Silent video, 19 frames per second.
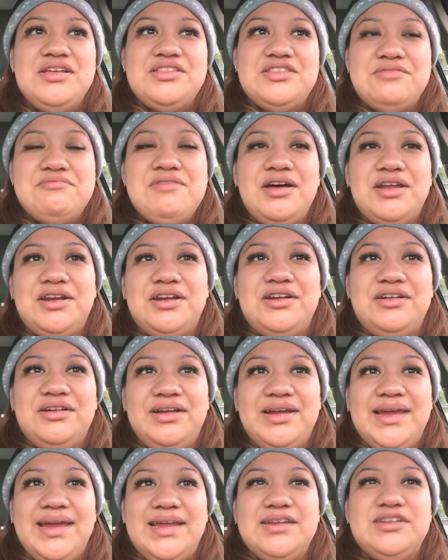the monitor
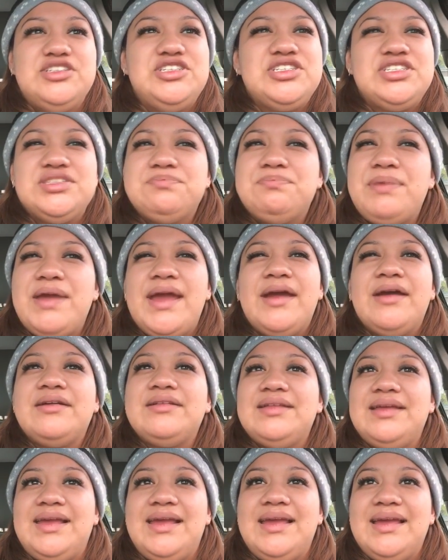again, just
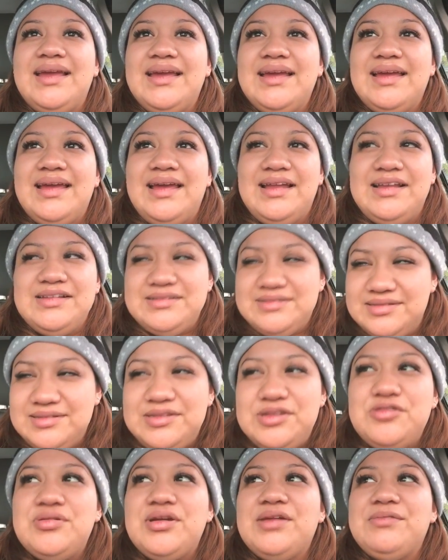barely, and
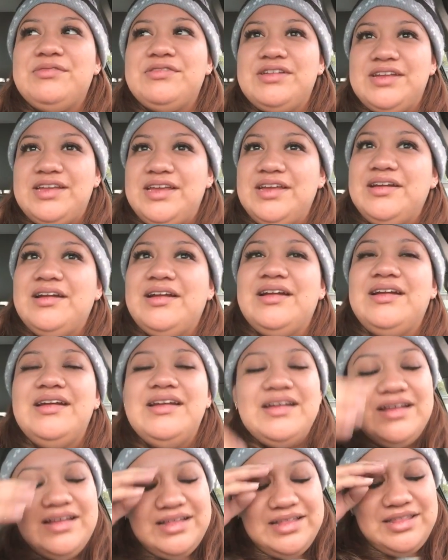you were able to hear
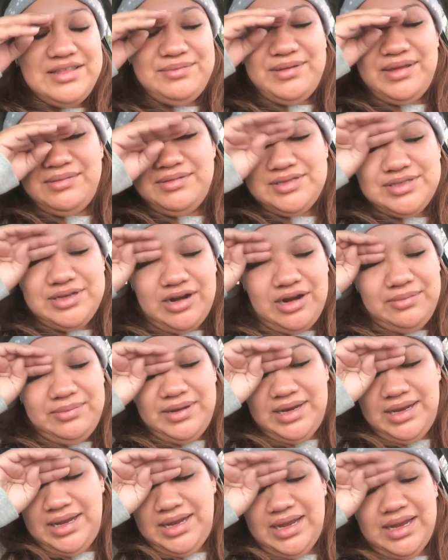the baby's
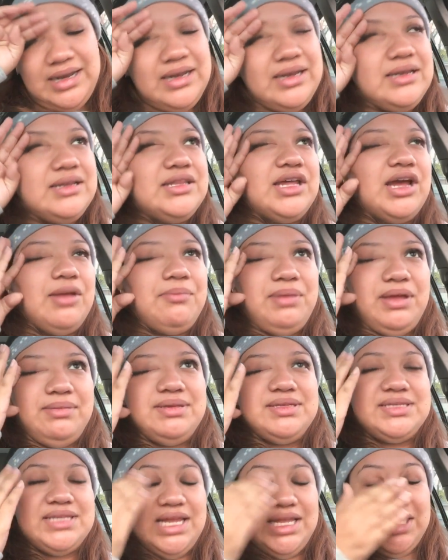heartbeat again. The
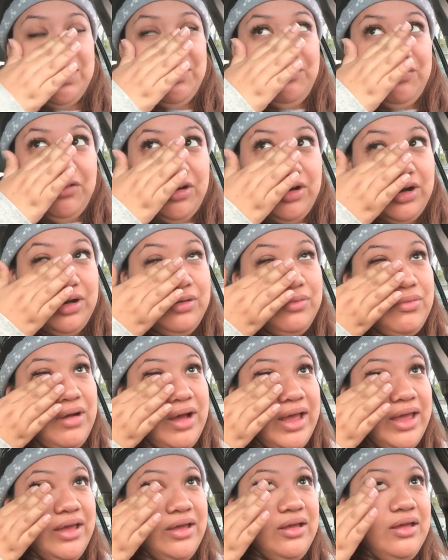baby stayed there for a
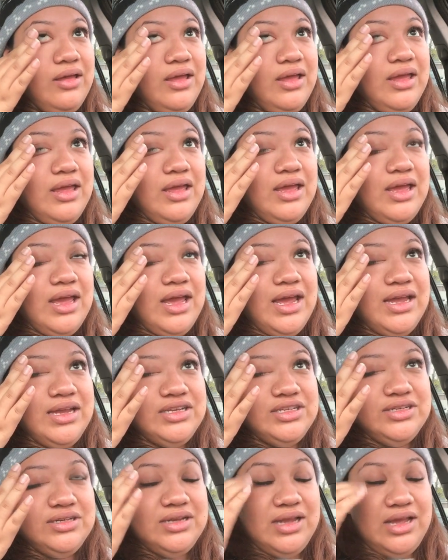while,
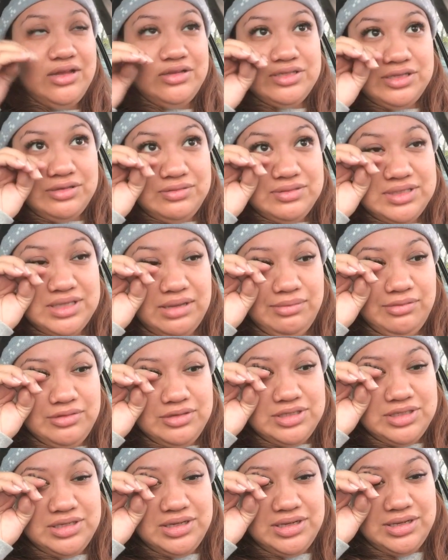and Elsa was able
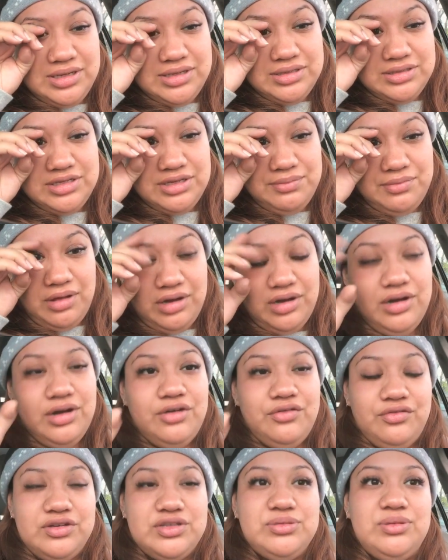to
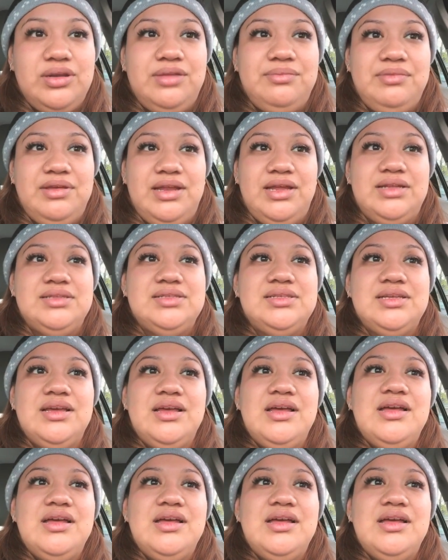monitor for 20 minutes